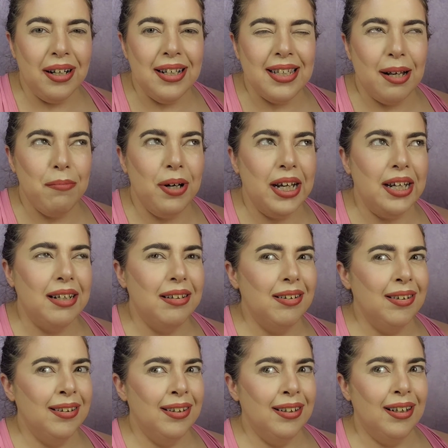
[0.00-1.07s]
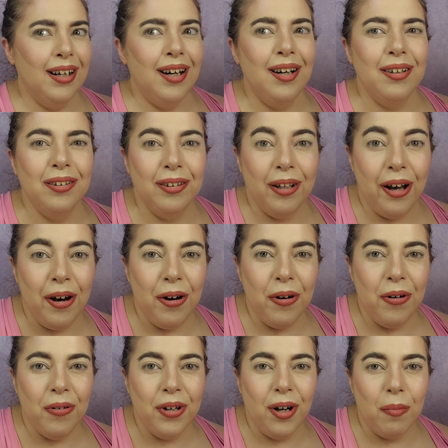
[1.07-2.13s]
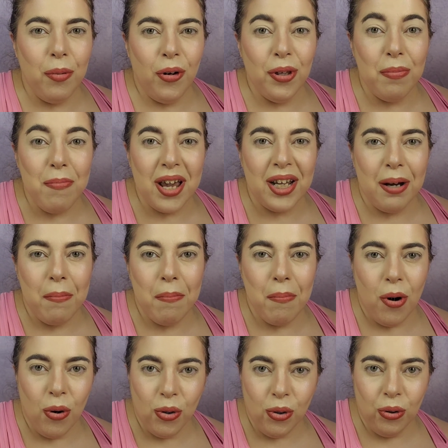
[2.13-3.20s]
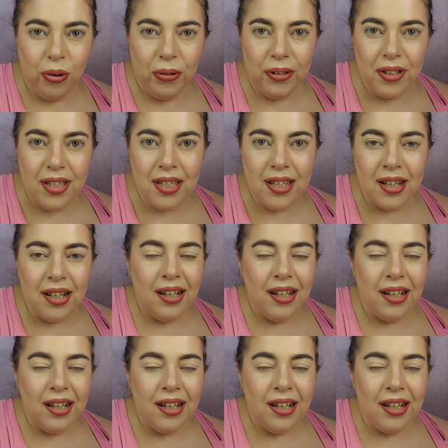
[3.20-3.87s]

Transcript: Because I'm like, hello, you're both makeup moguls.